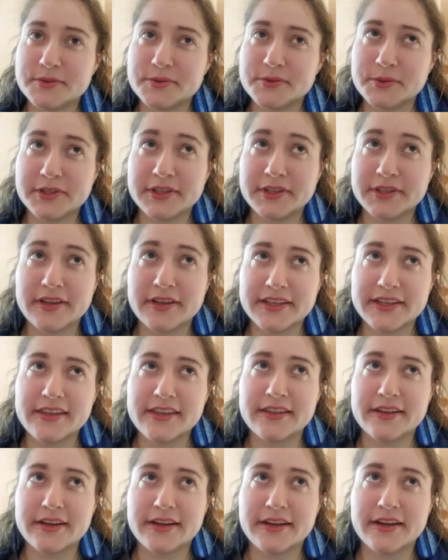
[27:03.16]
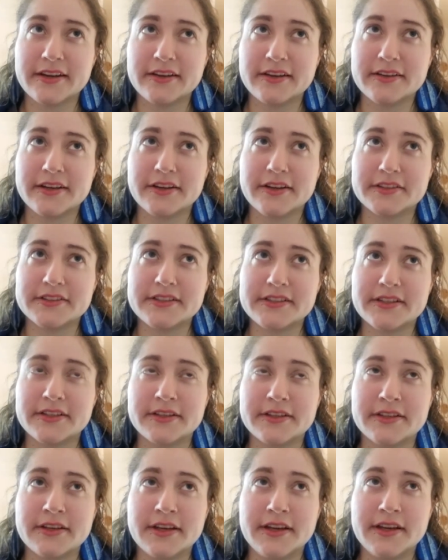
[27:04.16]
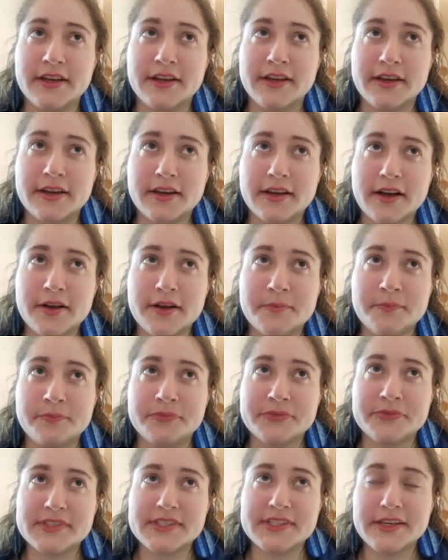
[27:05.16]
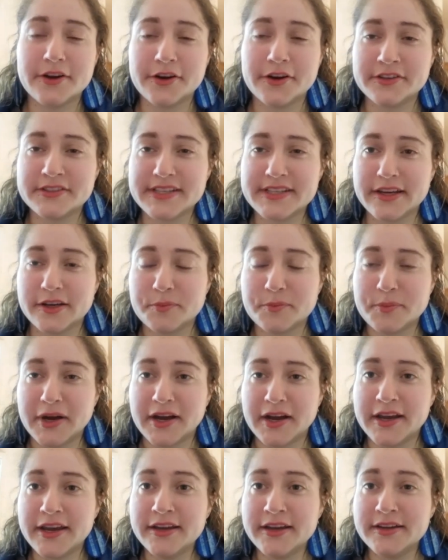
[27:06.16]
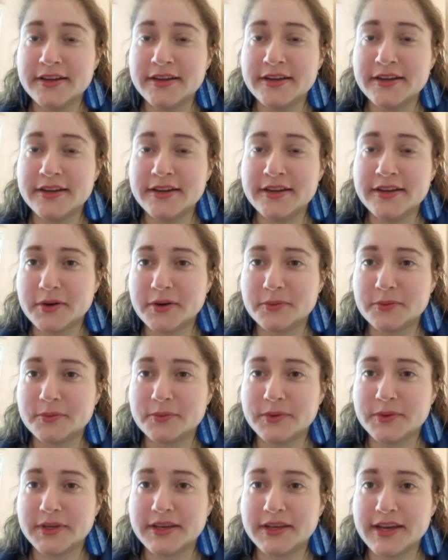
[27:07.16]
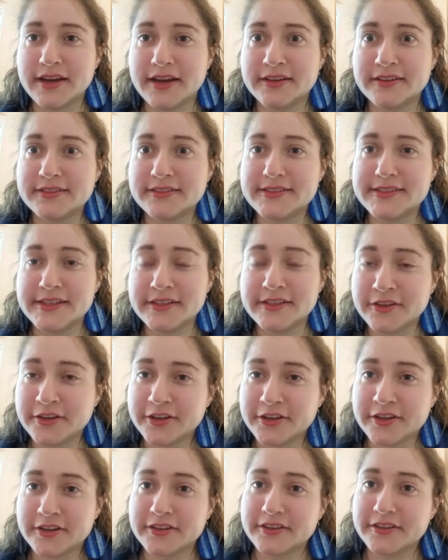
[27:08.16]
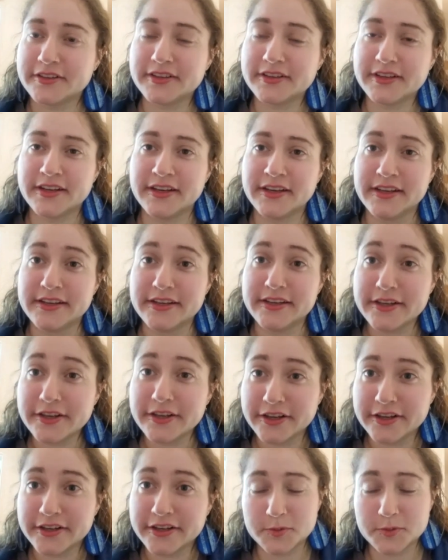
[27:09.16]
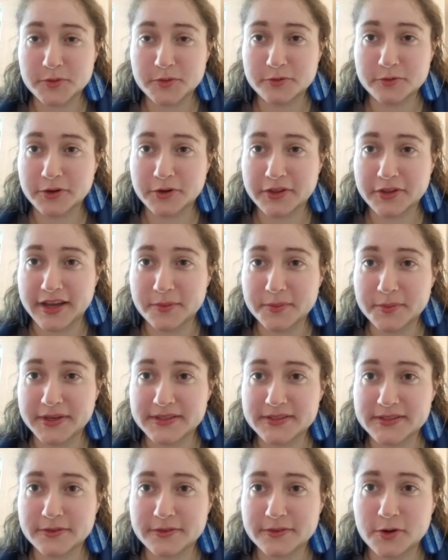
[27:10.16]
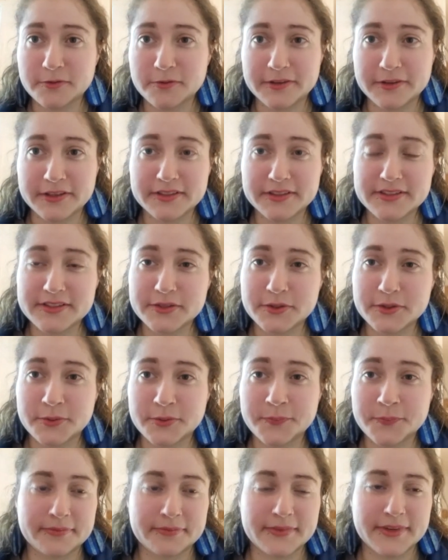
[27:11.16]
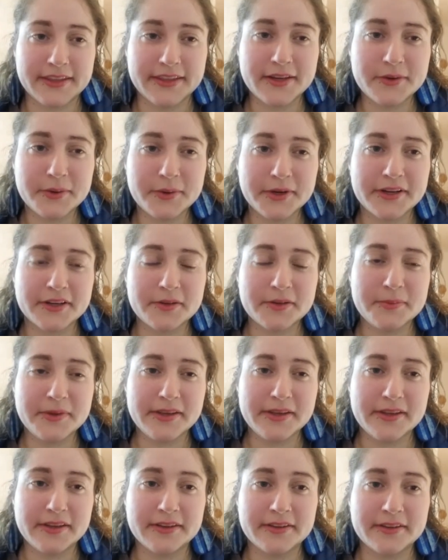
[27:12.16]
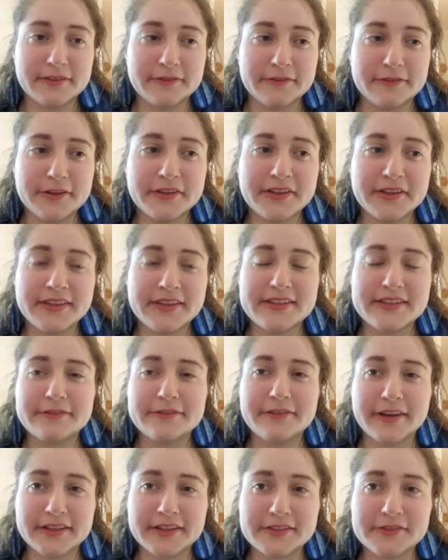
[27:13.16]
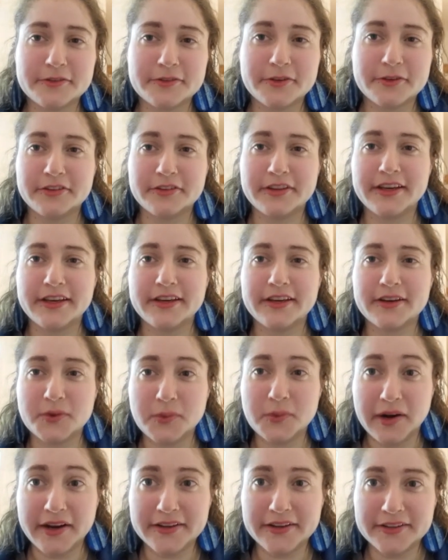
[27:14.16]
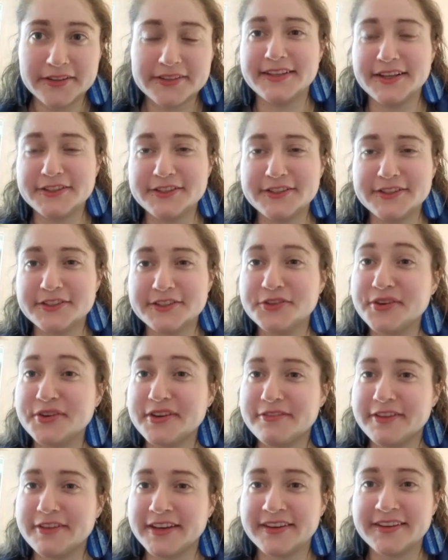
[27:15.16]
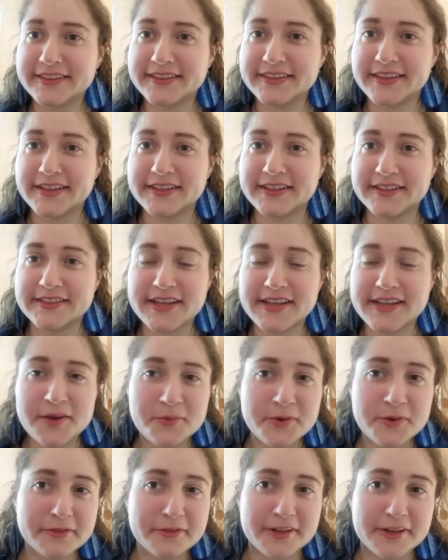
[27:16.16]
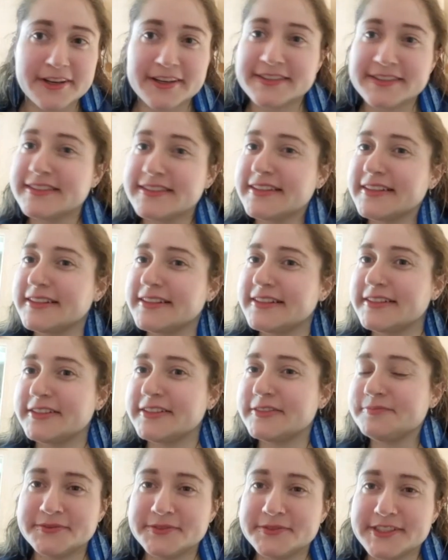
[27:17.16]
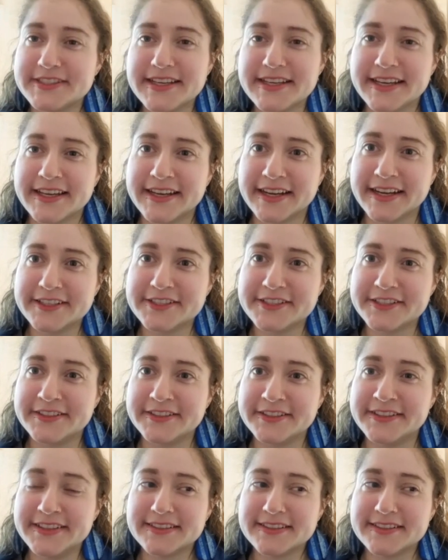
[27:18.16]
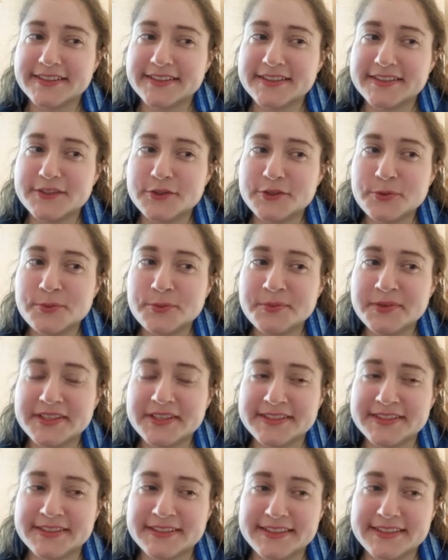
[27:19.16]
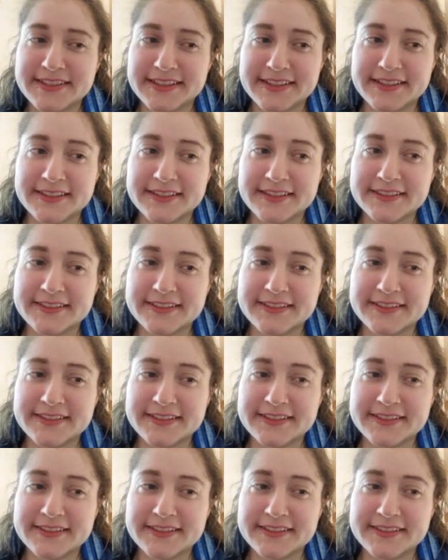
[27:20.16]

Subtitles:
really lucky that I got to see her and say goodbye, but we hadn't seen her in a year before that because of COVID. So I think we're going to be feeling these effects for like a while, just grieving the time we've lost, the just that connection. Zoom doesn't I